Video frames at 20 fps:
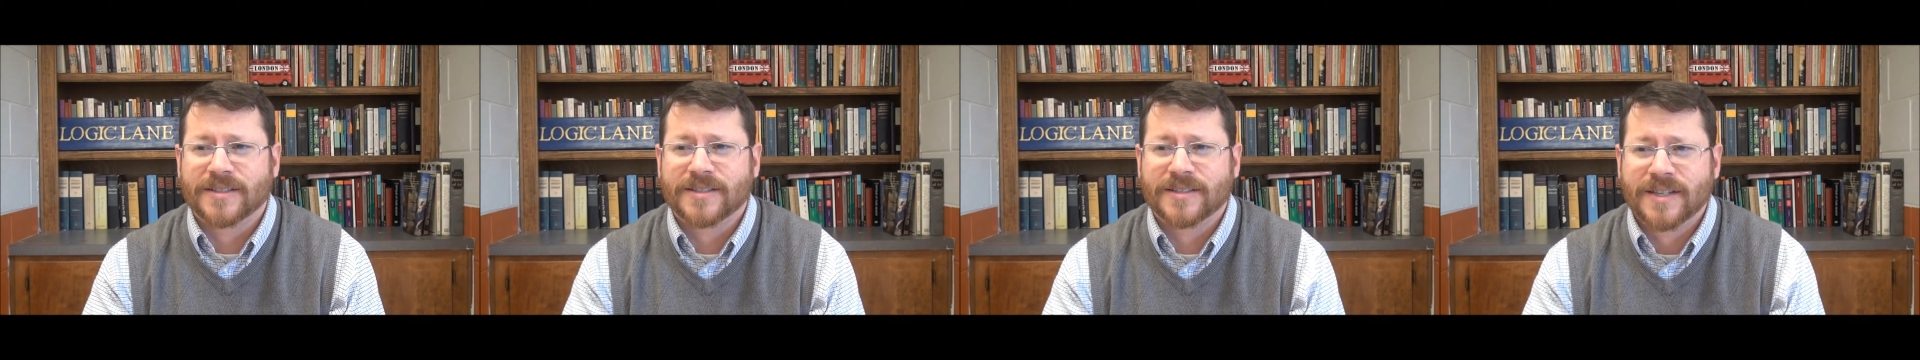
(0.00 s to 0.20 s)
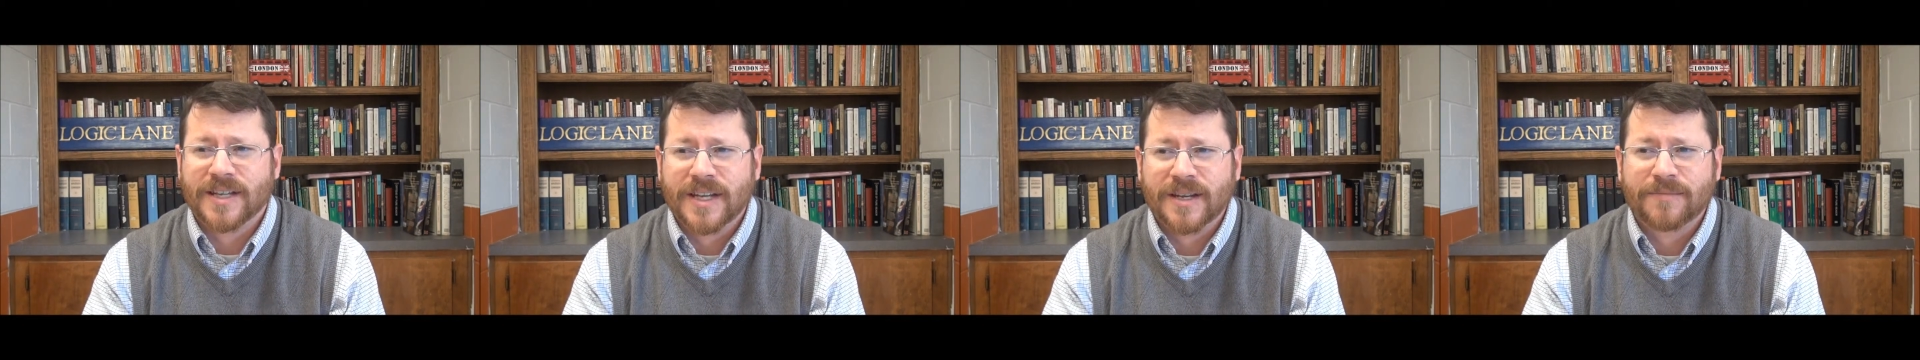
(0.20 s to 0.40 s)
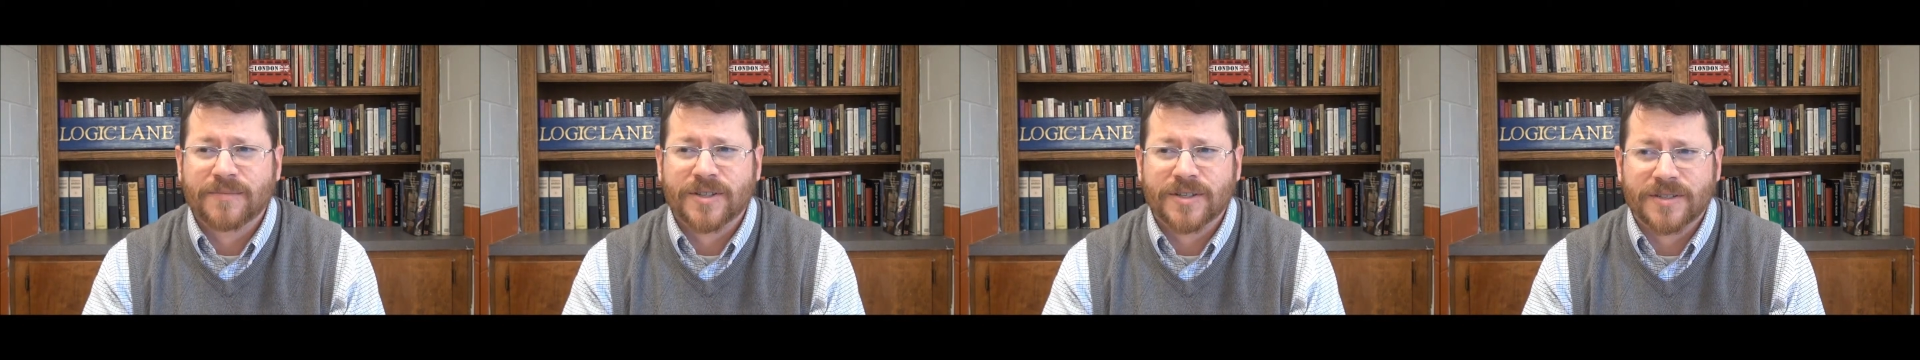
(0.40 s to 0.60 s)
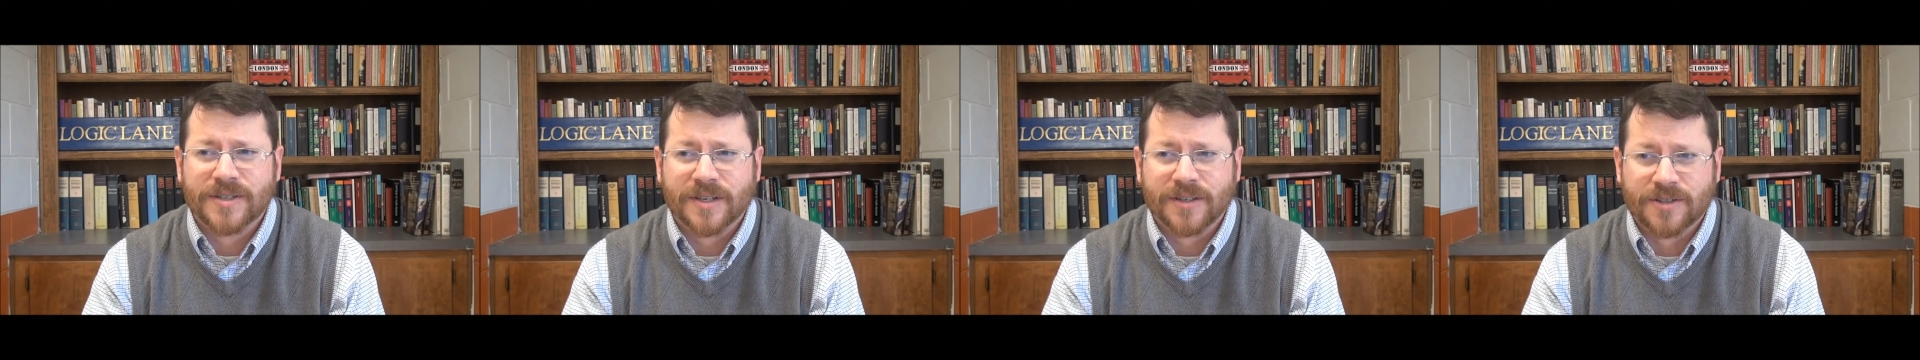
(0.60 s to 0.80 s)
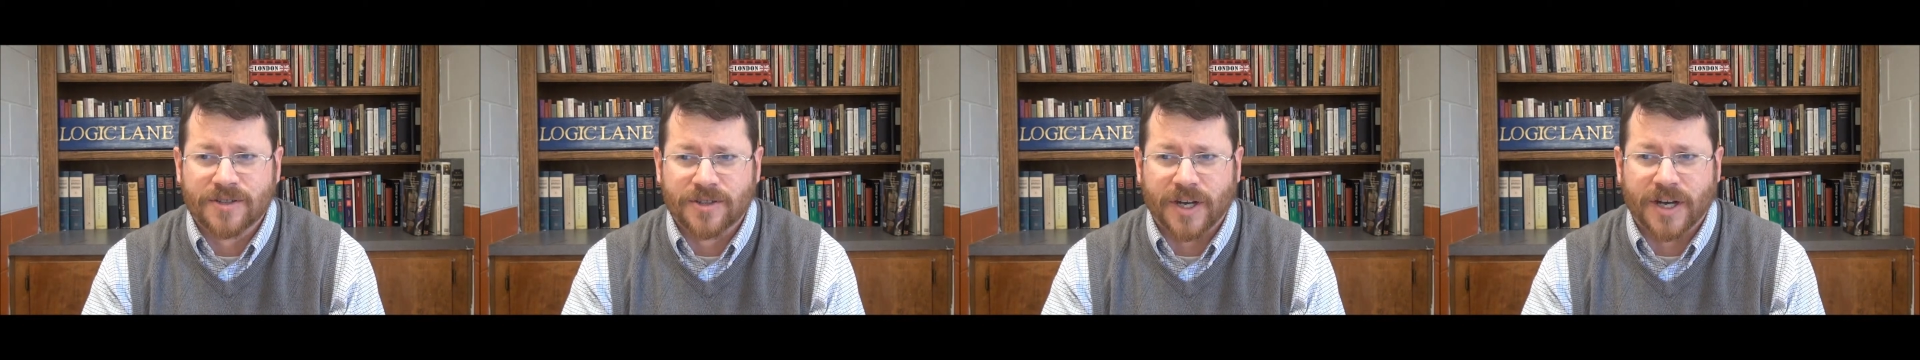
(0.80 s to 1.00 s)
seem to
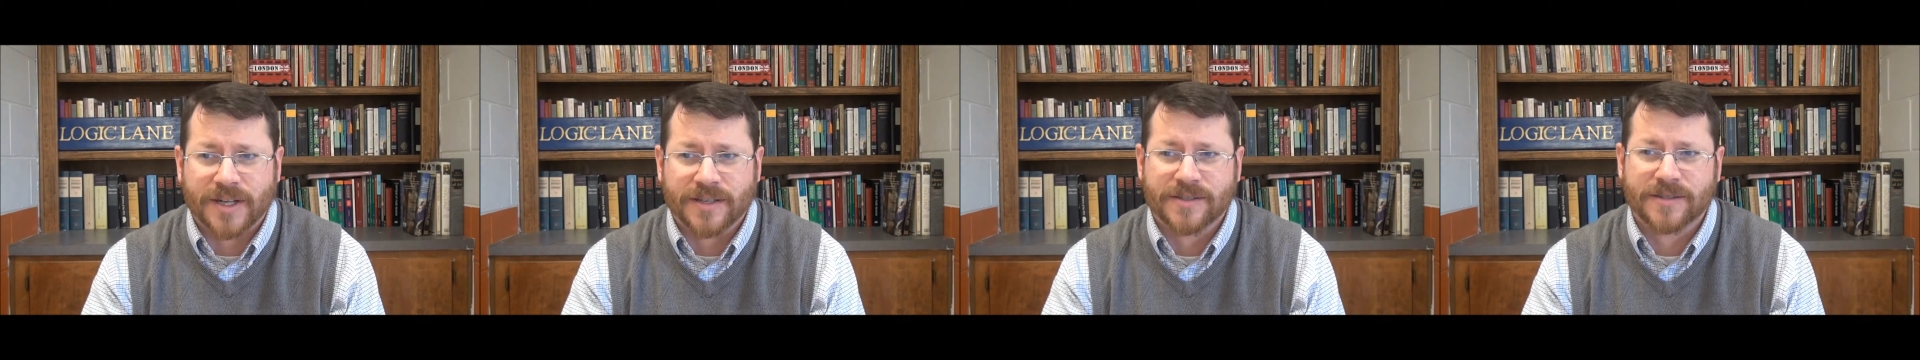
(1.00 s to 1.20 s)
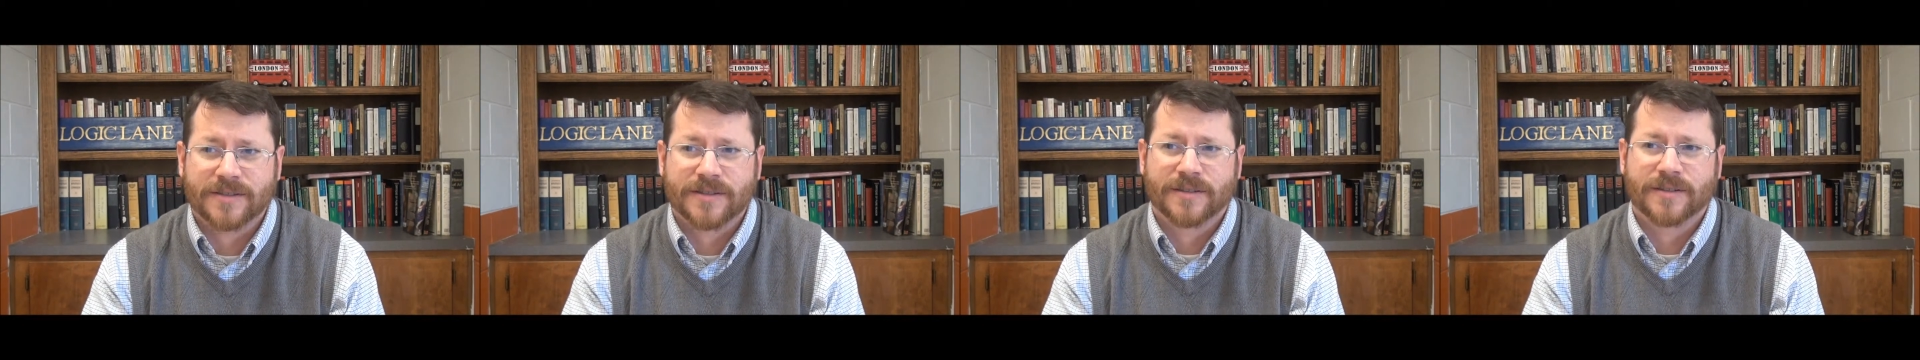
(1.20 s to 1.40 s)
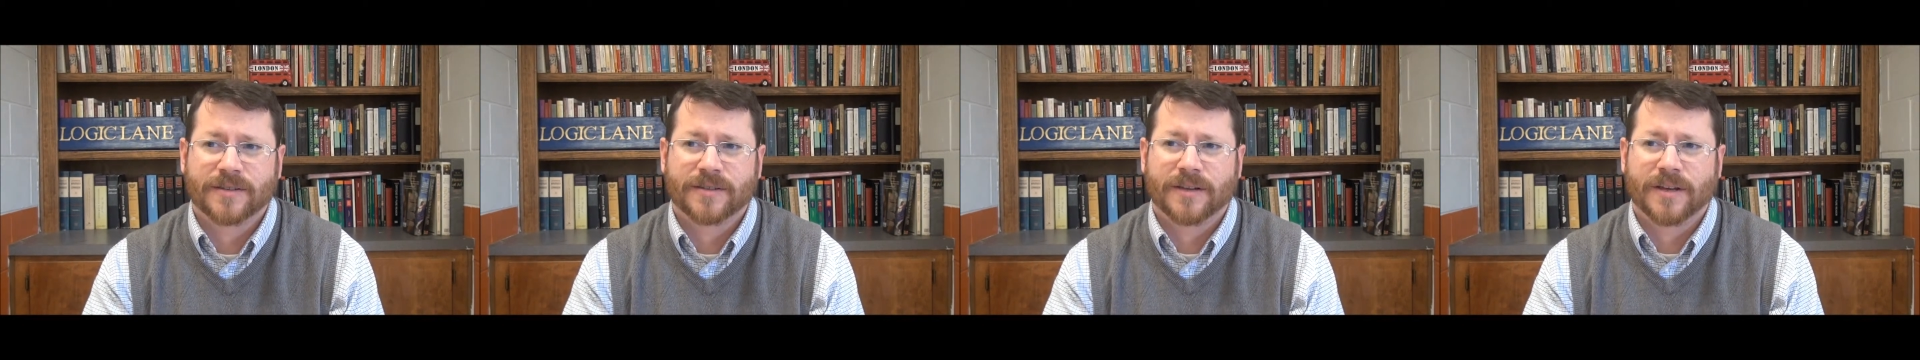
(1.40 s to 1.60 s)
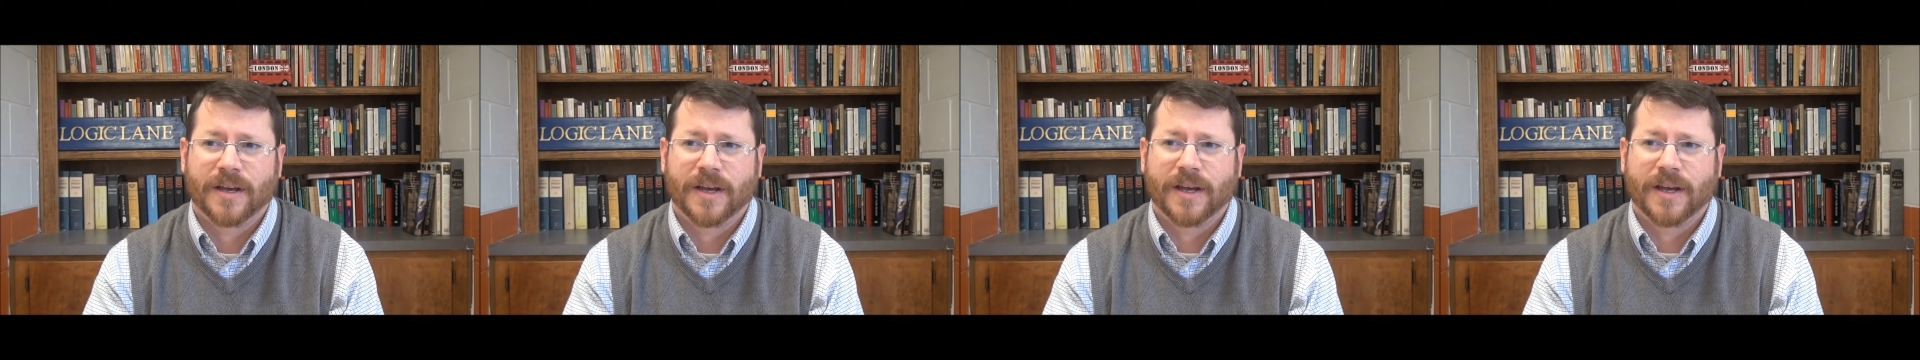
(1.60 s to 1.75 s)
suggest